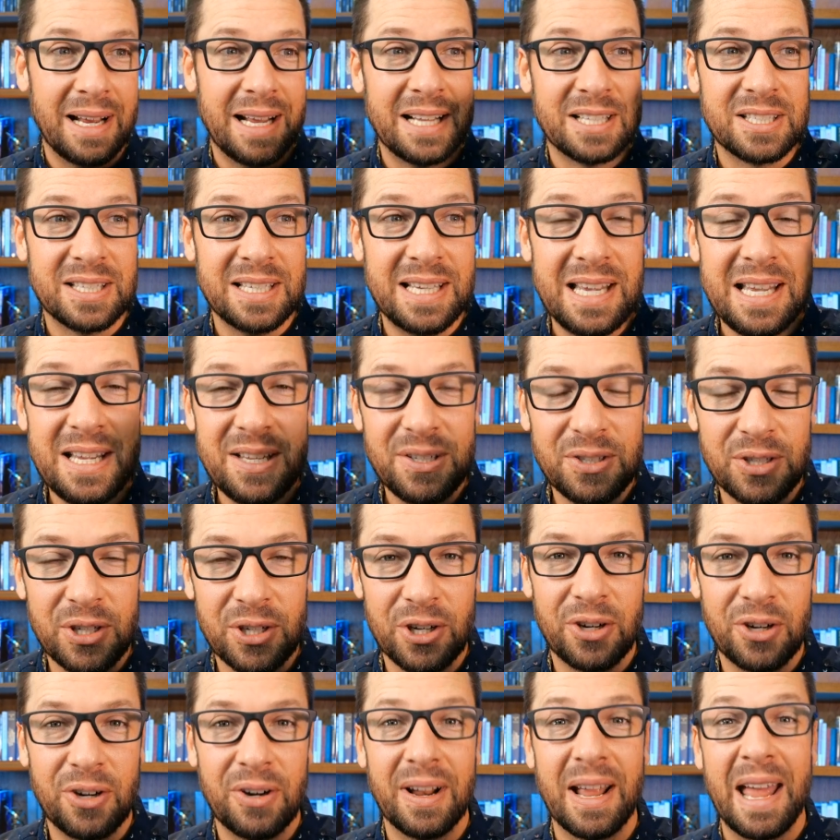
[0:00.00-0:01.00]
It's
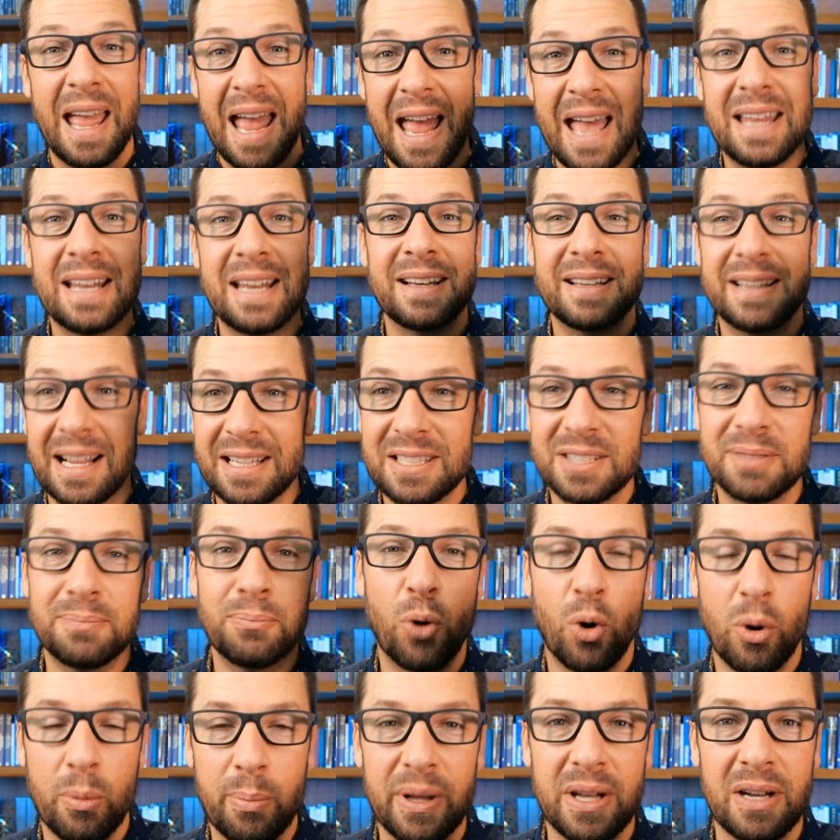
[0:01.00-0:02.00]
easier and it nets
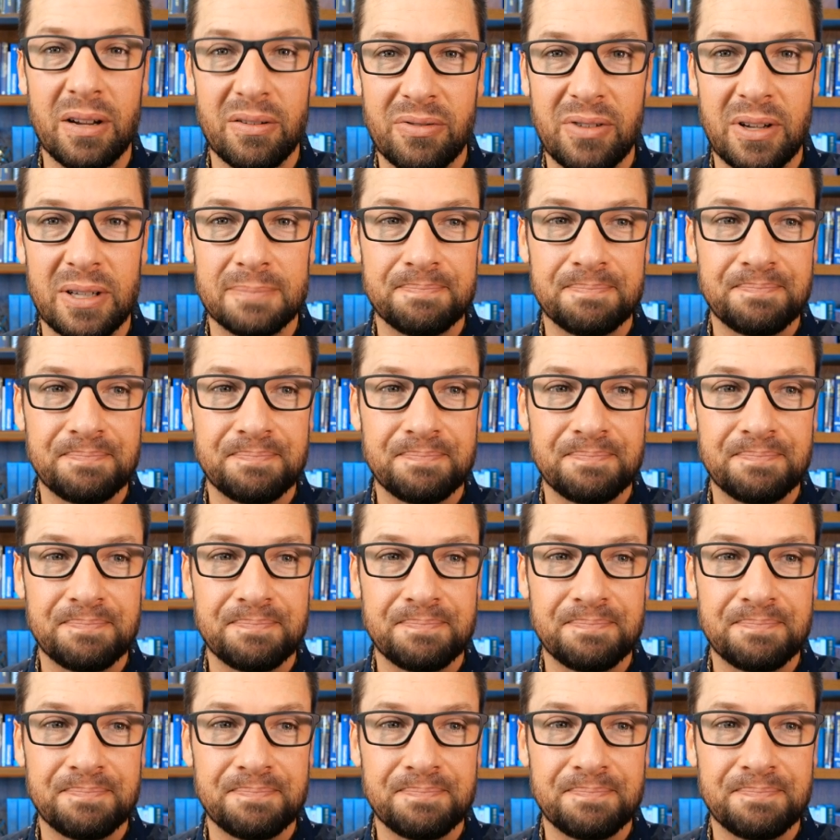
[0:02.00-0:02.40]
more benefit.